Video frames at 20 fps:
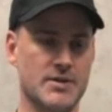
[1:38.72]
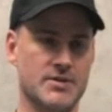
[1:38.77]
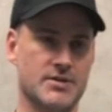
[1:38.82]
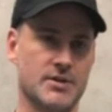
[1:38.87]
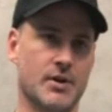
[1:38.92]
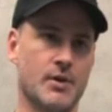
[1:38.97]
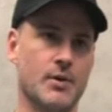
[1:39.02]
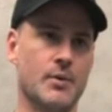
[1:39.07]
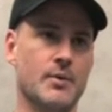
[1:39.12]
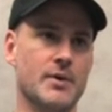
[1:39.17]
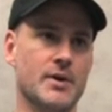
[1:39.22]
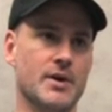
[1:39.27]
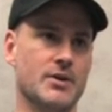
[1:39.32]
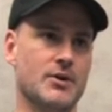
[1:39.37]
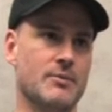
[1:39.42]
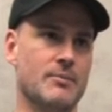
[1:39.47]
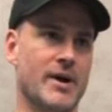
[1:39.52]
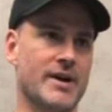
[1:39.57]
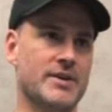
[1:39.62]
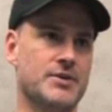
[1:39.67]
So
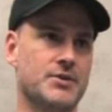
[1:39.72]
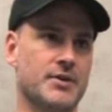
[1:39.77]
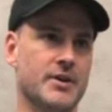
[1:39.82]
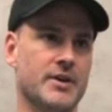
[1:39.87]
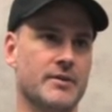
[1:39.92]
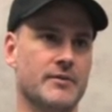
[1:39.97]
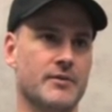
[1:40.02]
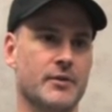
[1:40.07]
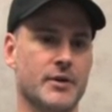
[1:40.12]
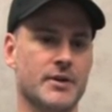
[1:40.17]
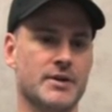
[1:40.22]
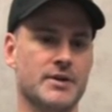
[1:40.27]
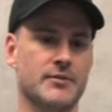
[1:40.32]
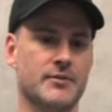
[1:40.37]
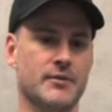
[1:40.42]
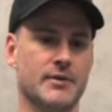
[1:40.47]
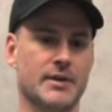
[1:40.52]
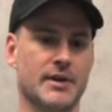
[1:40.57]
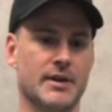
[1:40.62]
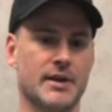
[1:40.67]
you might treat it very
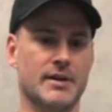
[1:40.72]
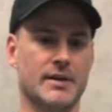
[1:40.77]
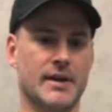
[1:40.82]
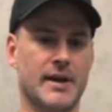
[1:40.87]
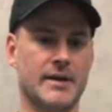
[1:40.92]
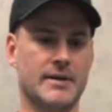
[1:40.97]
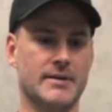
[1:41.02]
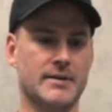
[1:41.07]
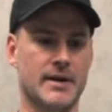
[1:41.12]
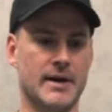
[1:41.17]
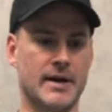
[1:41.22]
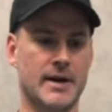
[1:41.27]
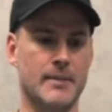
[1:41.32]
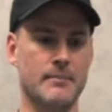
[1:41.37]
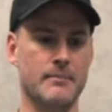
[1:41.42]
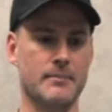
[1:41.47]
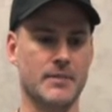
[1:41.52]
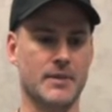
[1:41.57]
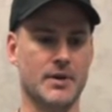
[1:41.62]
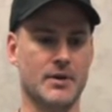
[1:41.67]
differently in that,
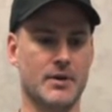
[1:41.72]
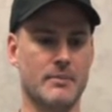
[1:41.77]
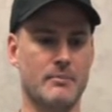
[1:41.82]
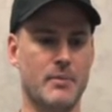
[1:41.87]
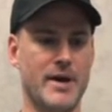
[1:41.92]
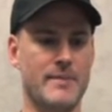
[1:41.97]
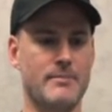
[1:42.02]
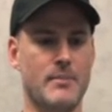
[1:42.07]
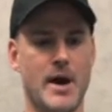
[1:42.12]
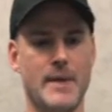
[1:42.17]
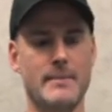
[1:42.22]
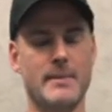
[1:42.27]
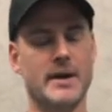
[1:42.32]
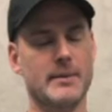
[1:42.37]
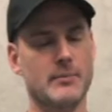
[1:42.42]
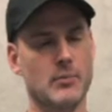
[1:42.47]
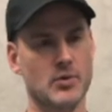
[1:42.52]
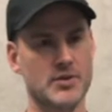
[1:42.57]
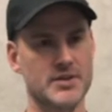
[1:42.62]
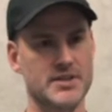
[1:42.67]
it might
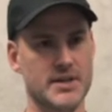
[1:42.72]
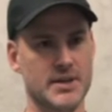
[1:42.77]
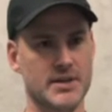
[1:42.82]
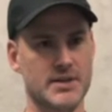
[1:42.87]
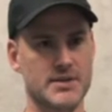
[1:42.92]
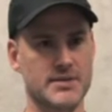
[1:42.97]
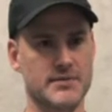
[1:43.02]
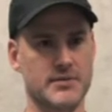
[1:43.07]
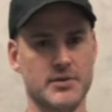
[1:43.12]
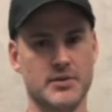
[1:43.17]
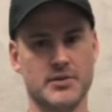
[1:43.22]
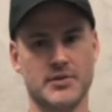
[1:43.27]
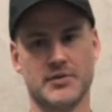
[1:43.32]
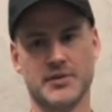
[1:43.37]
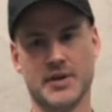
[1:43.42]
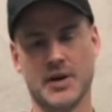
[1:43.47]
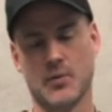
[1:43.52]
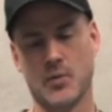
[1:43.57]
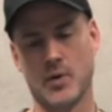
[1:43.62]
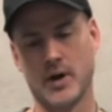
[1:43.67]
make more sense for you to
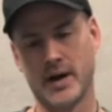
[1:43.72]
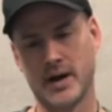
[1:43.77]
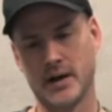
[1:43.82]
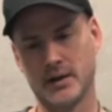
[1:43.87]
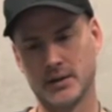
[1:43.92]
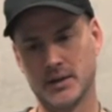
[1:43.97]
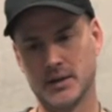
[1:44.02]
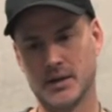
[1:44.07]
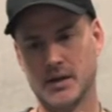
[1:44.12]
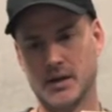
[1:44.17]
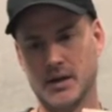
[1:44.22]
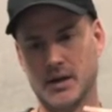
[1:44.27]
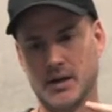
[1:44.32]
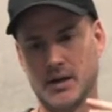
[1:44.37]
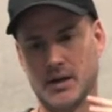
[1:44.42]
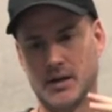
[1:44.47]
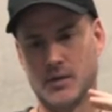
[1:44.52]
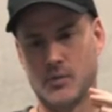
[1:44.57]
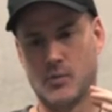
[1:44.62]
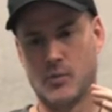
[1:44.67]
say, well,
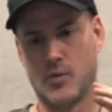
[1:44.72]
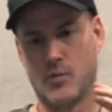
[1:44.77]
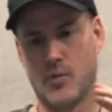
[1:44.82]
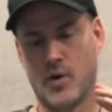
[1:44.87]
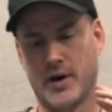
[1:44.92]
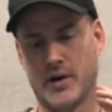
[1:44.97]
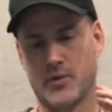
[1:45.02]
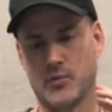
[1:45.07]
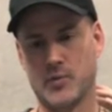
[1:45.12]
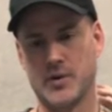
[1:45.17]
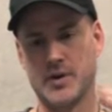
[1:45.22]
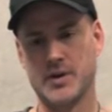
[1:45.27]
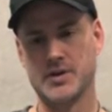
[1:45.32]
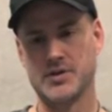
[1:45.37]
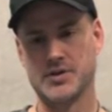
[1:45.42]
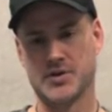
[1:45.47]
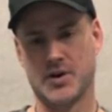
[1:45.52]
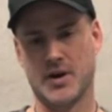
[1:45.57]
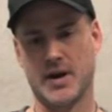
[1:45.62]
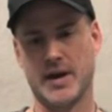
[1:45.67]
why don't
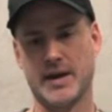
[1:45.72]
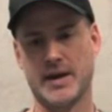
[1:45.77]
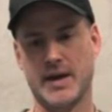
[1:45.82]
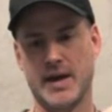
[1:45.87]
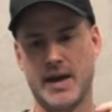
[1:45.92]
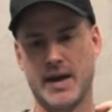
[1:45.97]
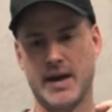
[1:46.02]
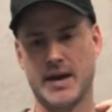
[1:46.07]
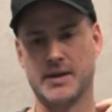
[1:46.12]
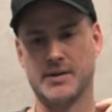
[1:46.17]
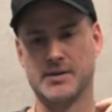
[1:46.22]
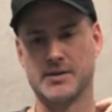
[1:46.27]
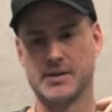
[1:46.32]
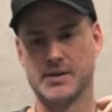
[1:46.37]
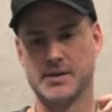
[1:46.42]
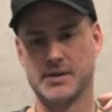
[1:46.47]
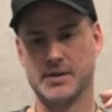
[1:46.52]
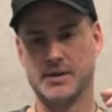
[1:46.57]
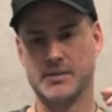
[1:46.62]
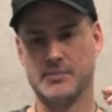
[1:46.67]
we try and
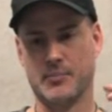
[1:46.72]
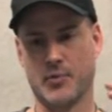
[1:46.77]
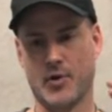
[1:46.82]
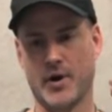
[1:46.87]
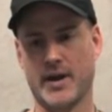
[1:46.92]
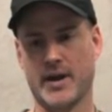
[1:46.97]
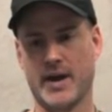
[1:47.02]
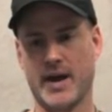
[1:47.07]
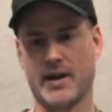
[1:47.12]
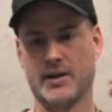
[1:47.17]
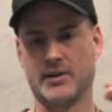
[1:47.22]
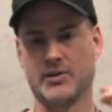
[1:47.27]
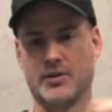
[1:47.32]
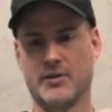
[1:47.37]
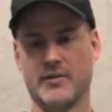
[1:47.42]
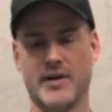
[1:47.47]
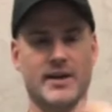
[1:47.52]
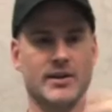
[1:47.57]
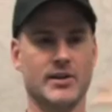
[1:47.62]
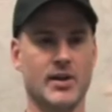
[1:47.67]
break out a lot
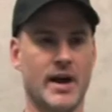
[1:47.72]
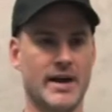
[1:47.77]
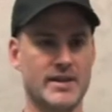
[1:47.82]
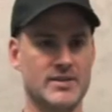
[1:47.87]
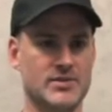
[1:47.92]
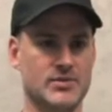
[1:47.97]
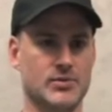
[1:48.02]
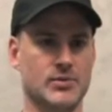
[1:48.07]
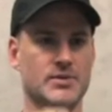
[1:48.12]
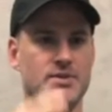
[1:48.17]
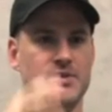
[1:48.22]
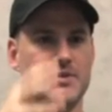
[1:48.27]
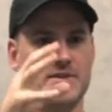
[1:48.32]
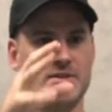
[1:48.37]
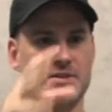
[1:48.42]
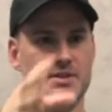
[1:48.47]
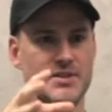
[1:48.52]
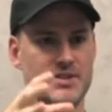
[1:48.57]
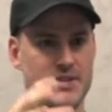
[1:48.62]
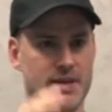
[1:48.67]
of our light sources
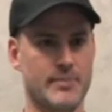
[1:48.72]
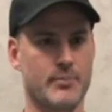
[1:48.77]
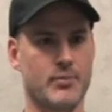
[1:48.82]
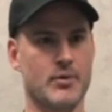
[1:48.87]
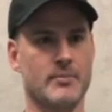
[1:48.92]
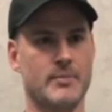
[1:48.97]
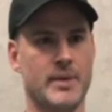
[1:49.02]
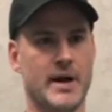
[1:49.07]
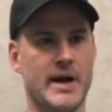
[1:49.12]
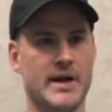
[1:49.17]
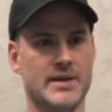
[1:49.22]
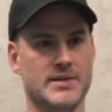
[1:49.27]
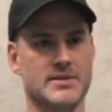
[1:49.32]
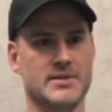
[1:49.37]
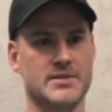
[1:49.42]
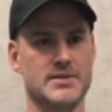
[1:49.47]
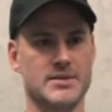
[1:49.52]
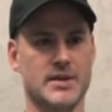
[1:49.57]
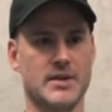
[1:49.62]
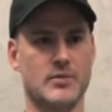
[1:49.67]
into separate
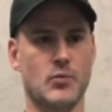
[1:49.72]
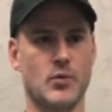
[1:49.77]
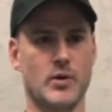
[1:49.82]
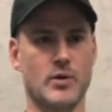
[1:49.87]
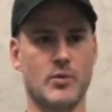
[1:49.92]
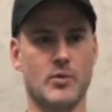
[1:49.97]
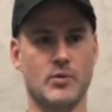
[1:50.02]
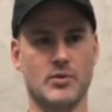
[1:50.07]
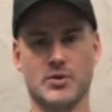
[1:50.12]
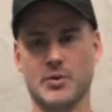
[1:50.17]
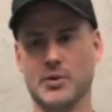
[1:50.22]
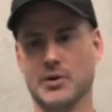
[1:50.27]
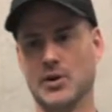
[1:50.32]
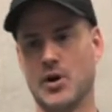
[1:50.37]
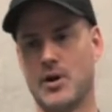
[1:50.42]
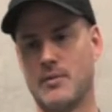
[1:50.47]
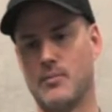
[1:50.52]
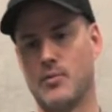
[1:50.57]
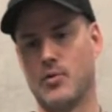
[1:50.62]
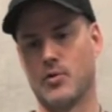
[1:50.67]
passes, and we will do a
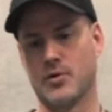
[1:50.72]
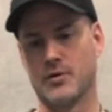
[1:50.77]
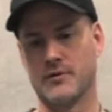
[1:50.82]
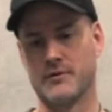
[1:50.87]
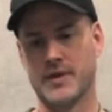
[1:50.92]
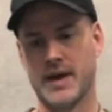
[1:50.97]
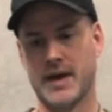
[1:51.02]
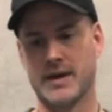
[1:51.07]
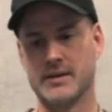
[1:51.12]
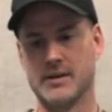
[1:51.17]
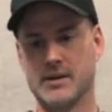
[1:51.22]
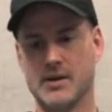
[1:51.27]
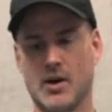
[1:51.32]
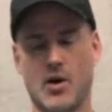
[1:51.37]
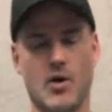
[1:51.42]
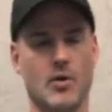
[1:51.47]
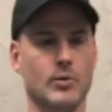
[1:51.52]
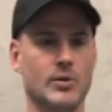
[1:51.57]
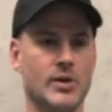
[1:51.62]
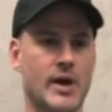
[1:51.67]
lot more of that
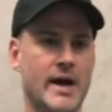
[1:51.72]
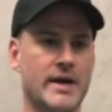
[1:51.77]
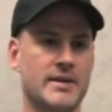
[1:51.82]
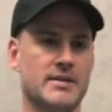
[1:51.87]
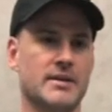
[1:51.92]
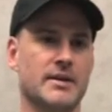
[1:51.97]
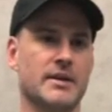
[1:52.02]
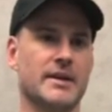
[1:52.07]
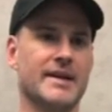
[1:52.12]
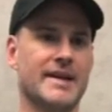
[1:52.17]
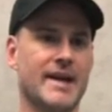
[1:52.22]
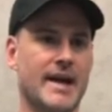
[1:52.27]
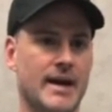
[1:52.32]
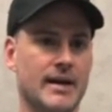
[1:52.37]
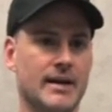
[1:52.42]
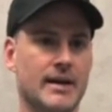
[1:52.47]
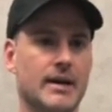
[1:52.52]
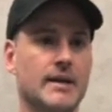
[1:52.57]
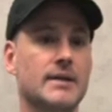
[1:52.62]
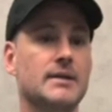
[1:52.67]
whole lighting and
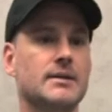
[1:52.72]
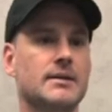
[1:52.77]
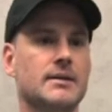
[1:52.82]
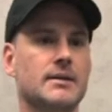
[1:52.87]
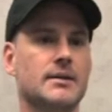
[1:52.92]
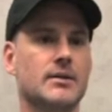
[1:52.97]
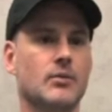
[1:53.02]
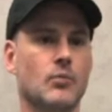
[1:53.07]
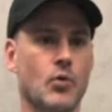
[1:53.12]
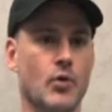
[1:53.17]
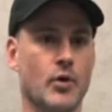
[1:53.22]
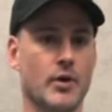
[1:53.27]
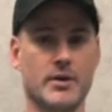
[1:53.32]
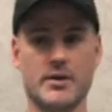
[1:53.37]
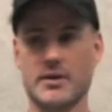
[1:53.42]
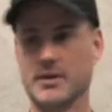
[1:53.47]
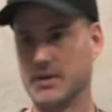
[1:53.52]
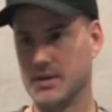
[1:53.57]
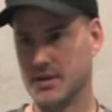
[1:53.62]
colour work